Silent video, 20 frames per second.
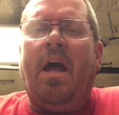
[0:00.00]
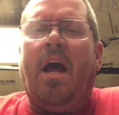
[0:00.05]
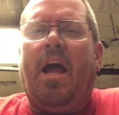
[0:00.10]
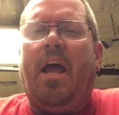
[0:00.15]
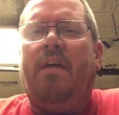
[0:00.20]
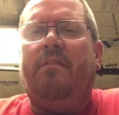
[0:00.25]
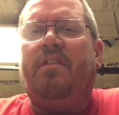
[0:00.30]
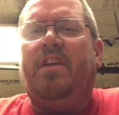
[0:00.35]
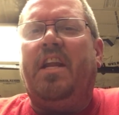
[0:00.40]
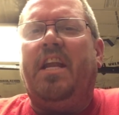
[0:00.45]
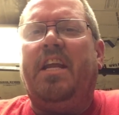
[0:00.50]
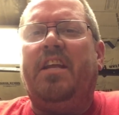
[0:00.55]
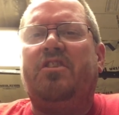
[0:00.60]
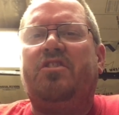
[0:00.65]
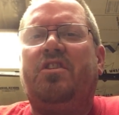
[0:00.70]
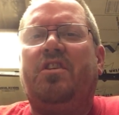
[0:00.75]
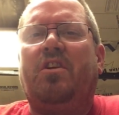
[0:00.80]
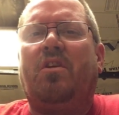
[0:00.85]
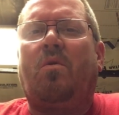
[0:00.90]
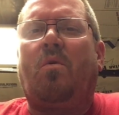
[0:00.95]
I have an
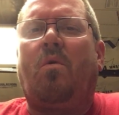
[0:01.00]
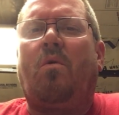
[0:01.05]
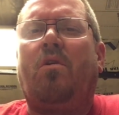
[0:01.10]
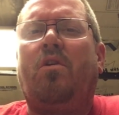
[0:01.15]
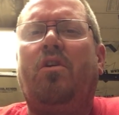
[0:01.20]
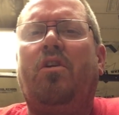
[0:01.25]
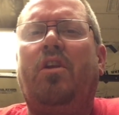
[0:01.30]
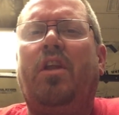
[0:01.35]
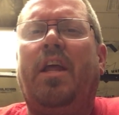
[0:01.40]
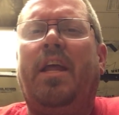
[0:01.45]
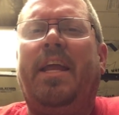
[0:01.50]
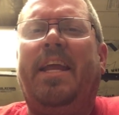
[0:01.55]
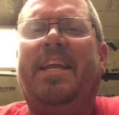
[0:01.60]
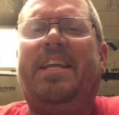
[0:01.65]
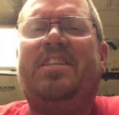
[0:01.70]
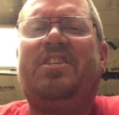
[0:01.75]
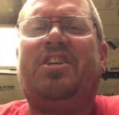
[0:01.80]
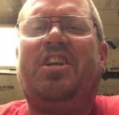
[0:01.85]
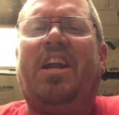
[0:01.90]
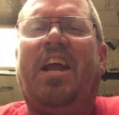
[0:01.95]
1¼ to 1.5
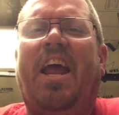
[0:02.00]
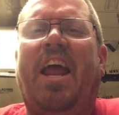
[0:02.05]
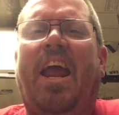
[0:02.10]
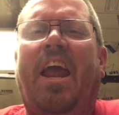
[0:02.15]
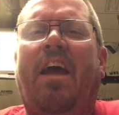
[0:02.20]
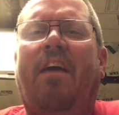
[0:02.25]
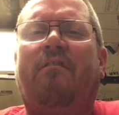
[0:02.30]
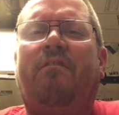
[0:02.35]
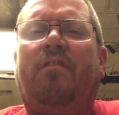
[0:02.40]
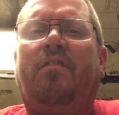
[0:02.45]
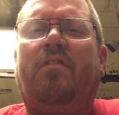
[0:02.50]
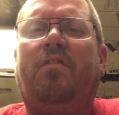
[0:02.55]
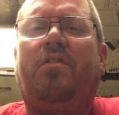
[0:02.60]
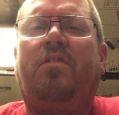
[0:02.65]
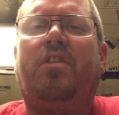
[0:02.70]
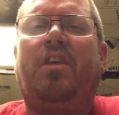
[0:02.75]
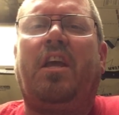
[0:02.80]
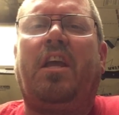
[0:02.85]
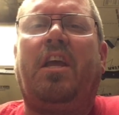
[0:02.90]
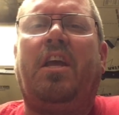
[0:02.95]
inch
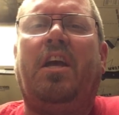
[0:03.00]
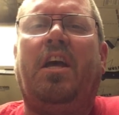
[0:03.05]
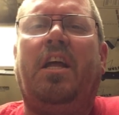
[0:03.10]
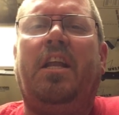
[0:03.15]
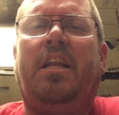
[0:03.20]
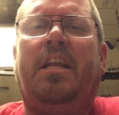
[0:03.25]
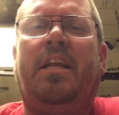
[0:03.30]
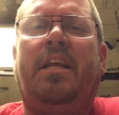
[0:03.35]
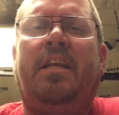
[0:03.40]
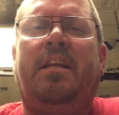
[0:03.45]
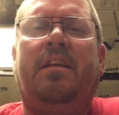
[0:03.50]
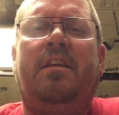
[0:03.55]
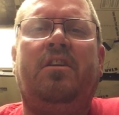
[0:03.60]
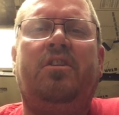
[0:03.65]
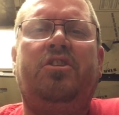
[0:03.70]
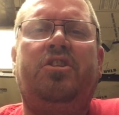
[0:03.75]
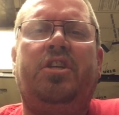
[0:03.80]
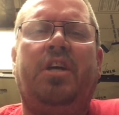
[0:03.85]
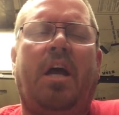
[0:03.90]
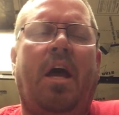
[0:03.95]
thick cut
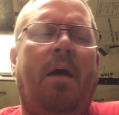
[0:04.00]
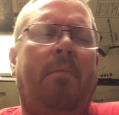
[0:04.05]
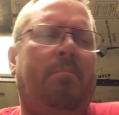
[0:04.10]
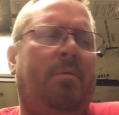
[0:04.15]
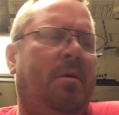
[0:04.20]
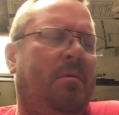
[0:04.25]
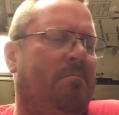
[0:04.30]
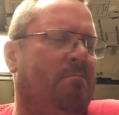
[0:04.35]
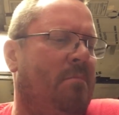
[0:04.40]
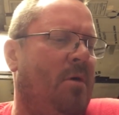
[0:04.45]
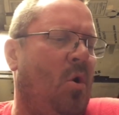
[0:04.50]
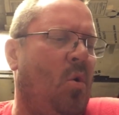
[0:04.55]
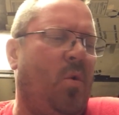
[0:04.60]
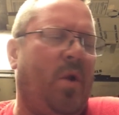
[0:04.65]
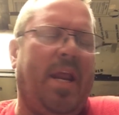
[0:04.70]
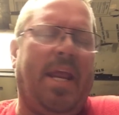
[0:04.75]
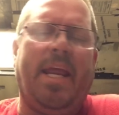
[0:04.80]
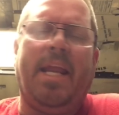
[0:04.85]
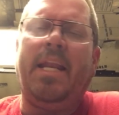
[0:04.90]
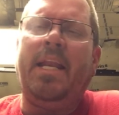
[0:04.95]
chop,
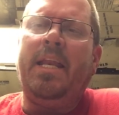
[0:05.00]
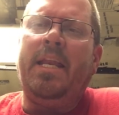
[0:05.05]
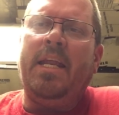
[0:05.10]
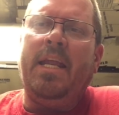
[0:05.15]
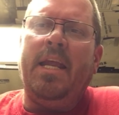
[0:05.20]
bone in.